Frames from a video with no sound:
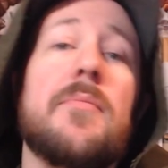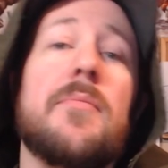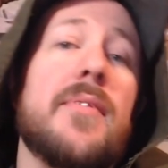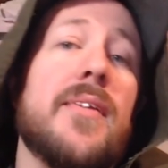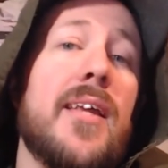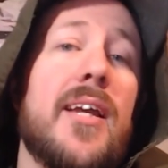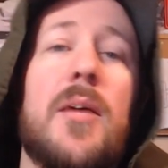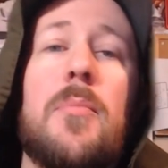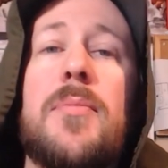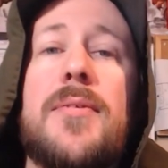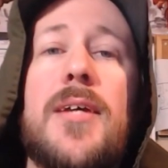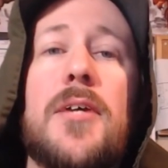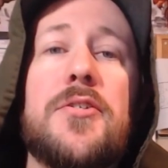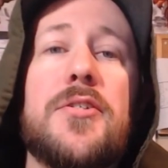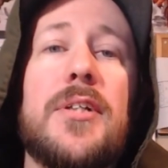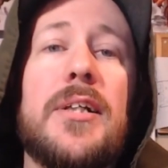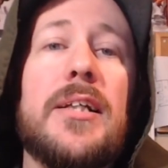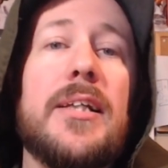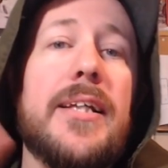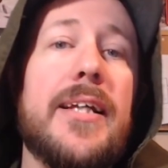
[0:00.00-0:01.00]
and something that can
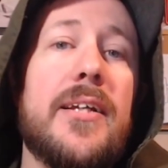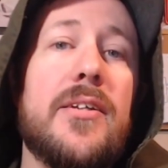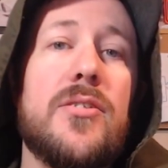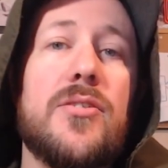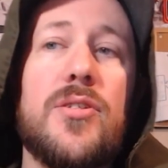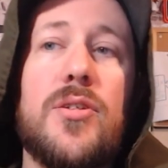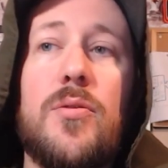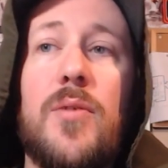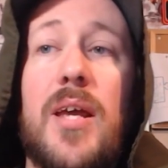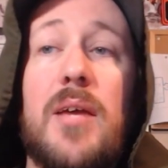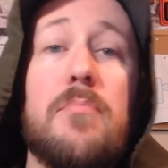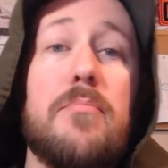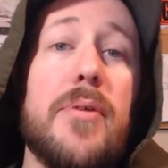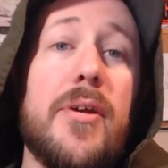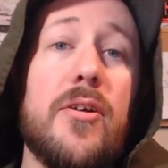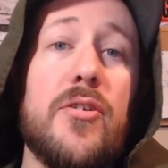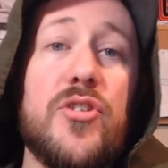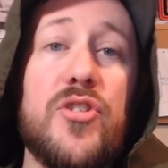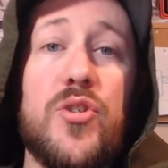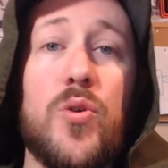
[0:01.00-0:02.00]
potentially lead to
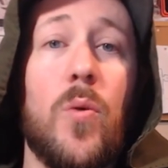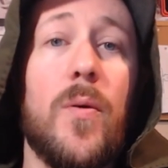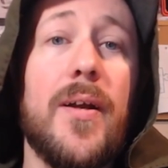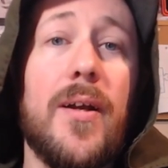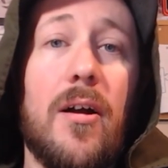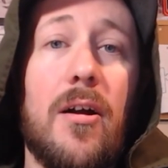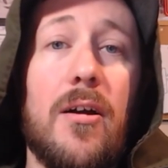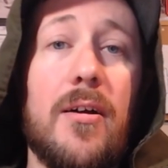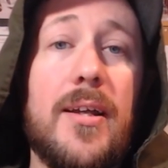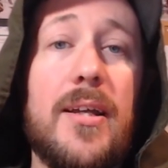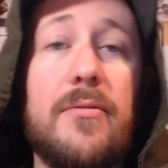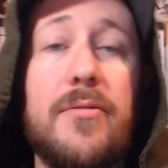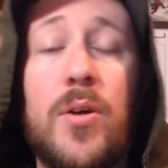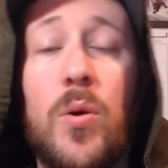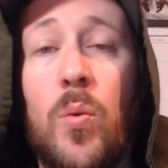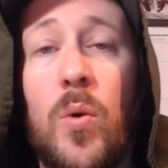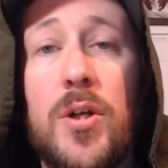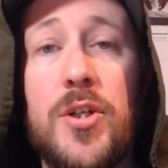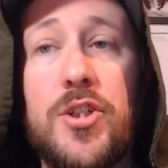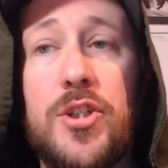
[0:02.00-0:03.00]
a bigger story
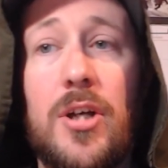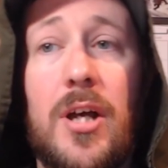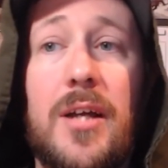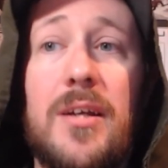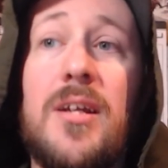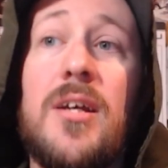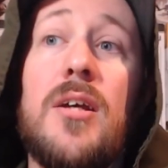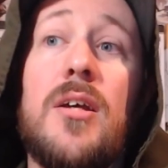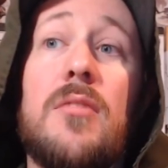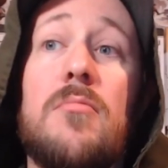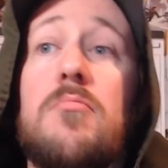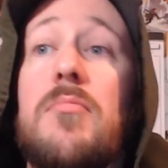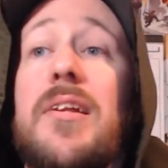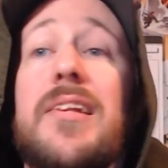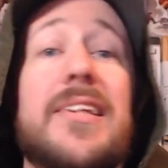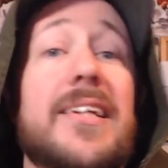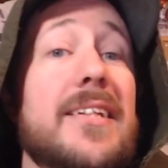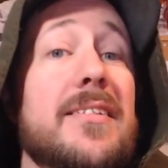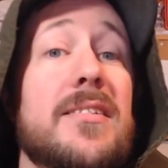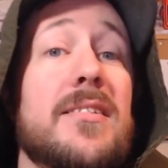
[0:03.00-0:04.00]
arc if your one shot
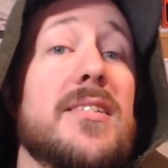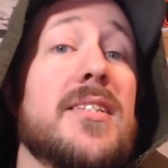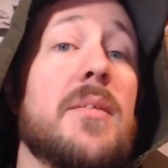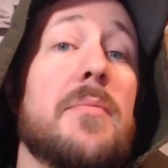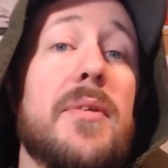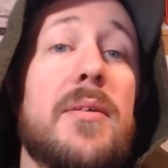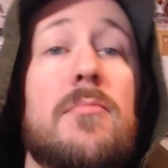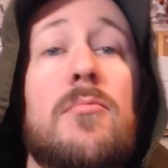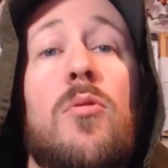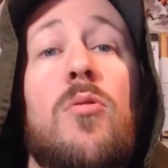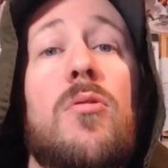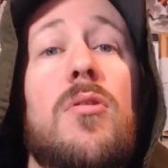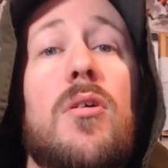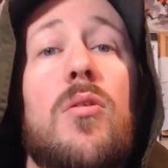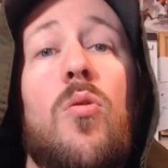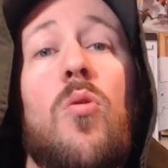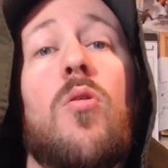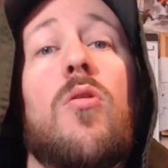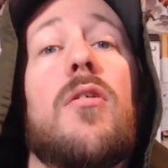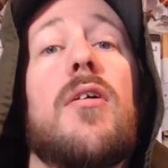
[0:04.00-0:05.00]
leads into something
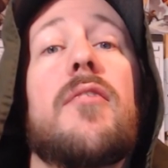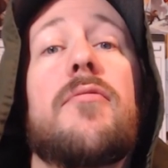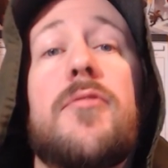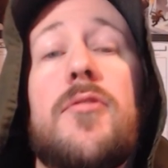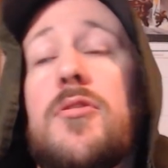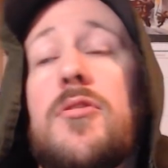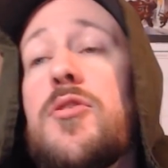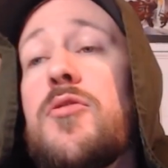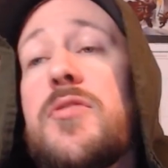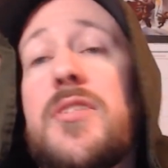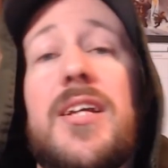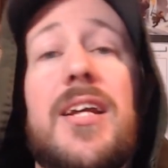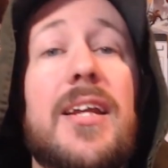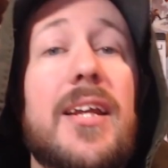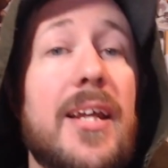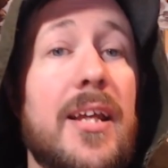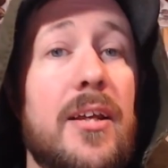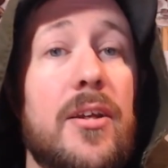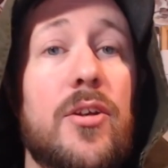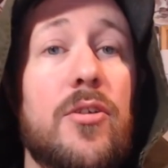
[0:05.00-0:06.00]
more, or if you're
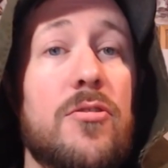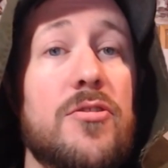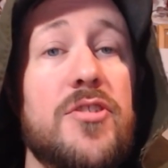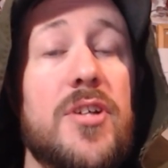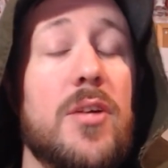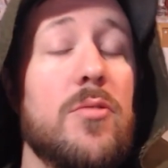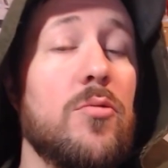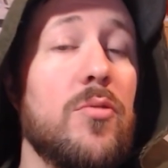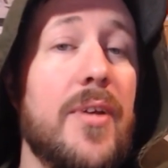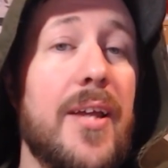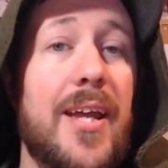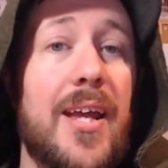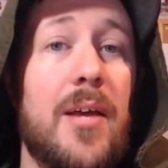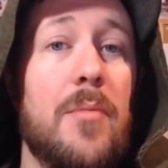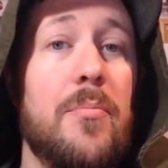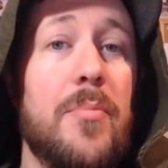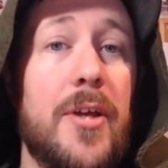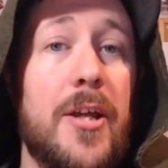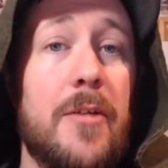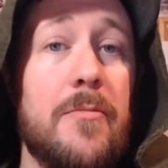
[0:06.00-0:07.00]
using it in your general
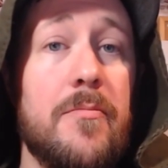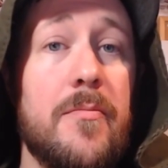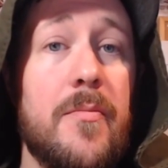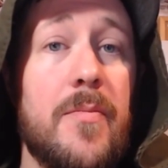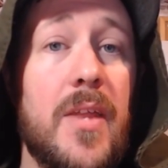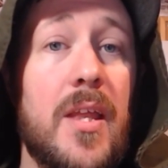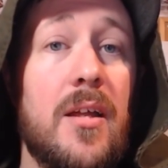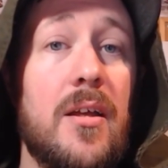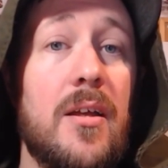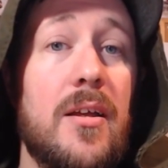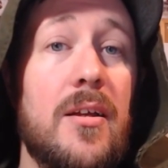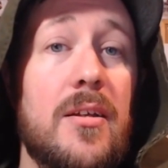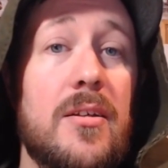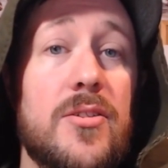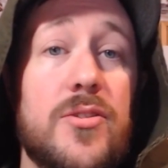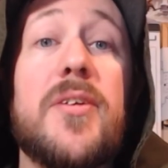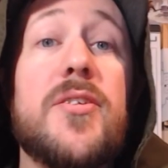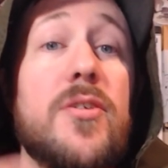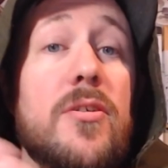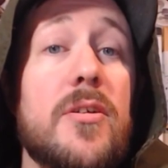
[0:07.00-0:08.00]
campaign.
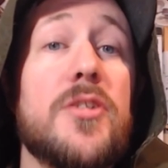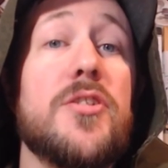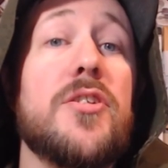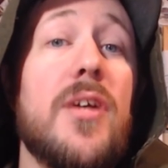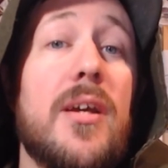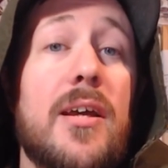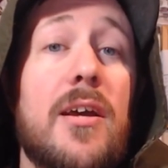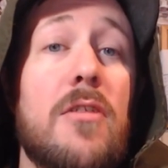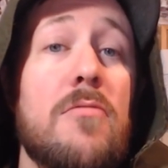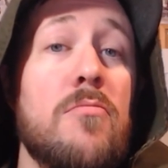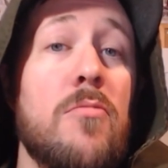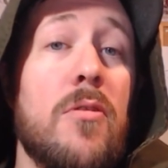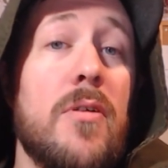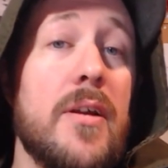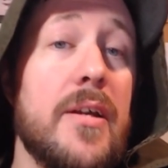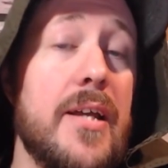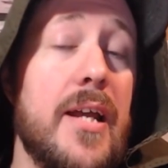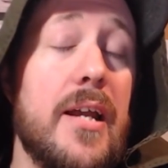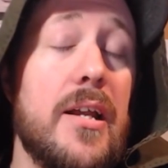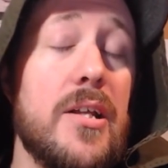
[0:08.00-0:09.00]
Be sure to check out
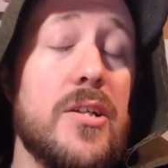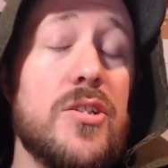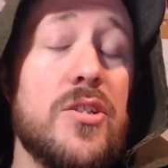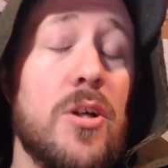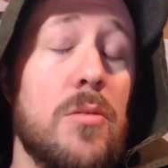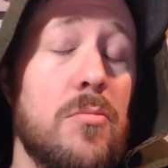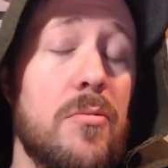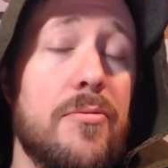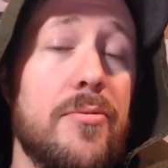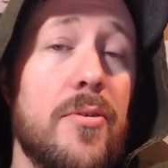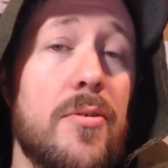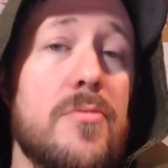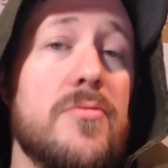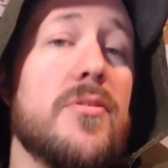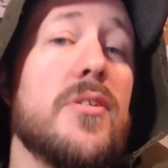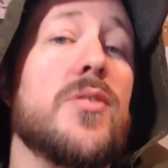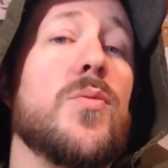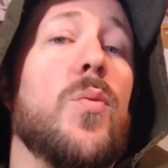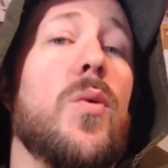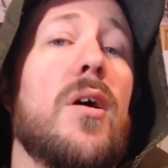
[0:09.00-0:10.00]
Mordenkainen's Tome of
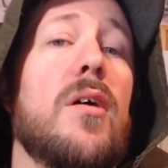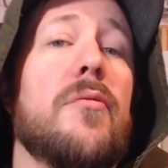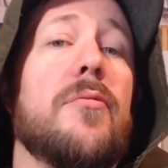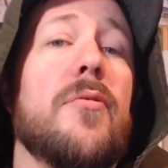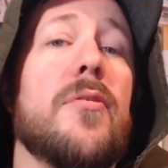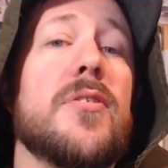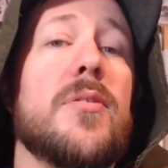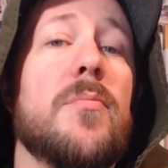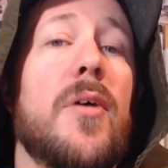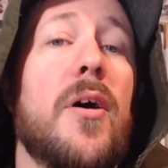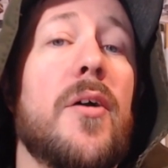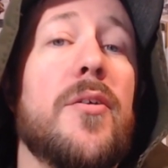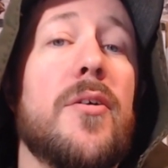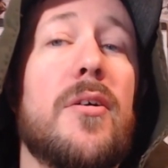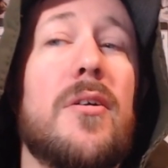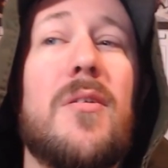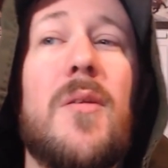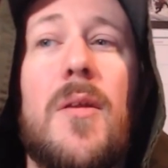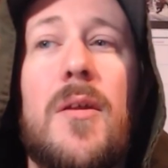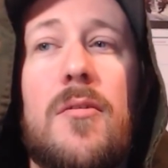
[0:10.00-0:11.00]
Foes as well for some
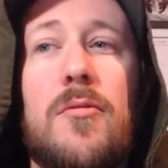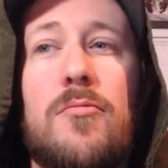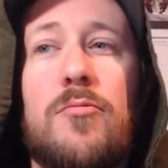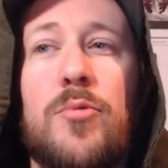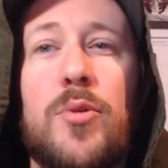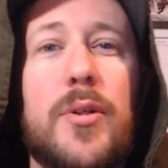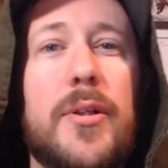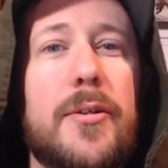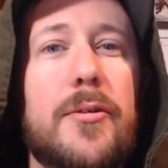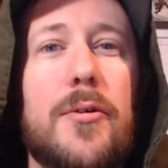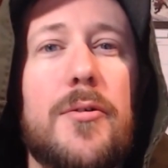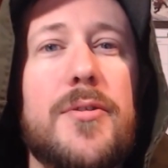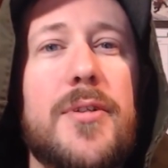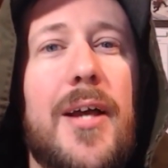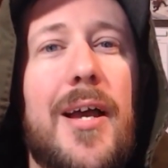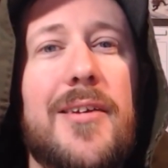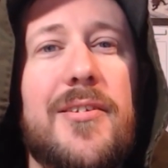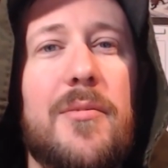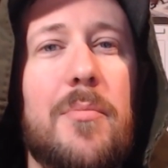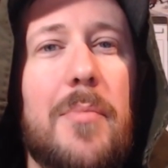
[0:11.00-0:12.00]
other really
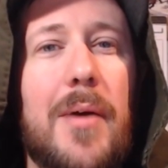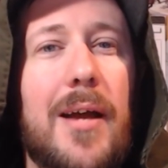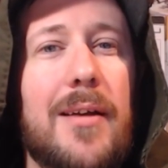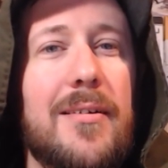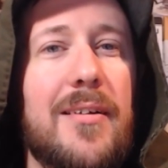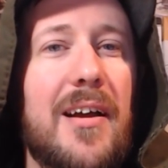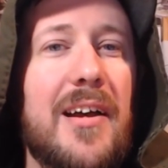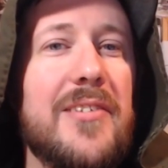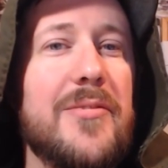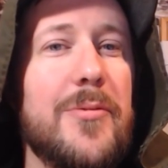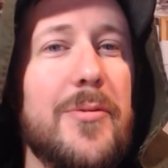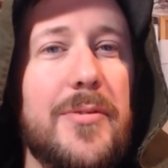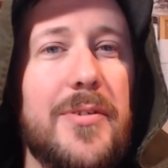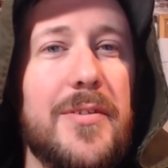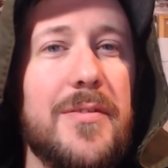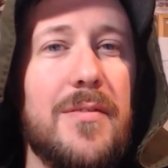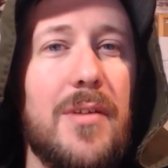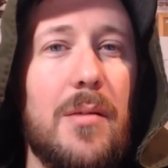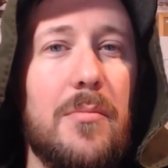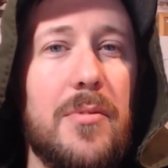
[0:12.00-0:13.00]
grotesque bad guys
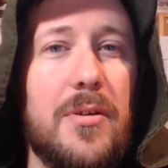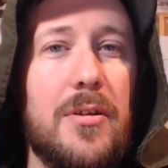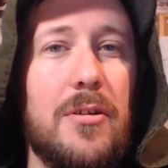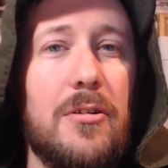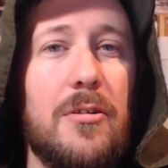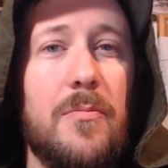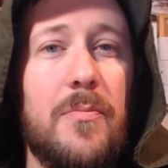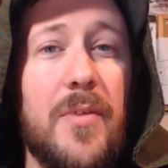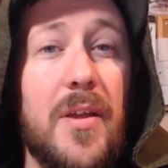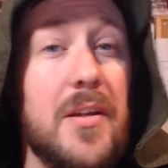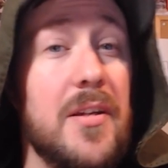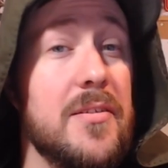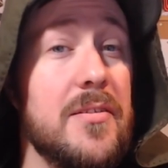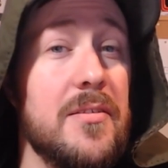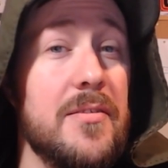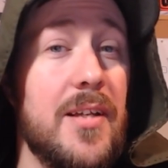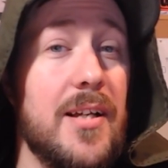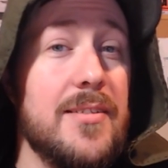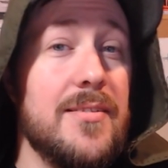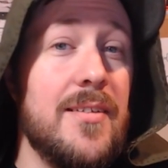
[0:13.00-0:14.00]
for this time of year.
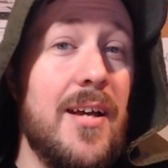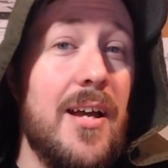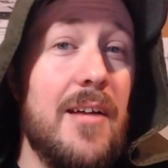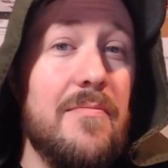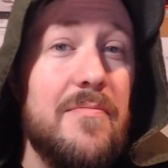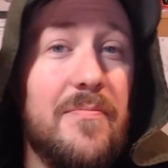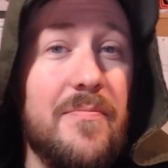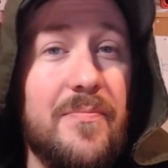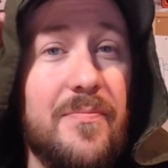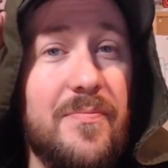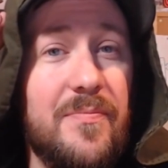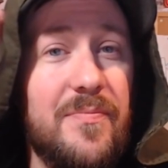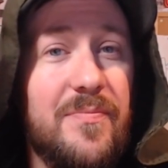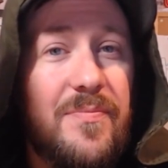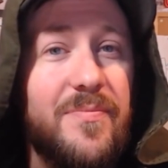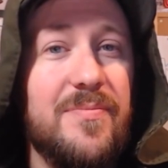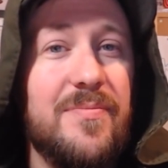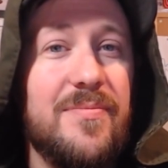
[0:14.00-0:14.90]
And until next time,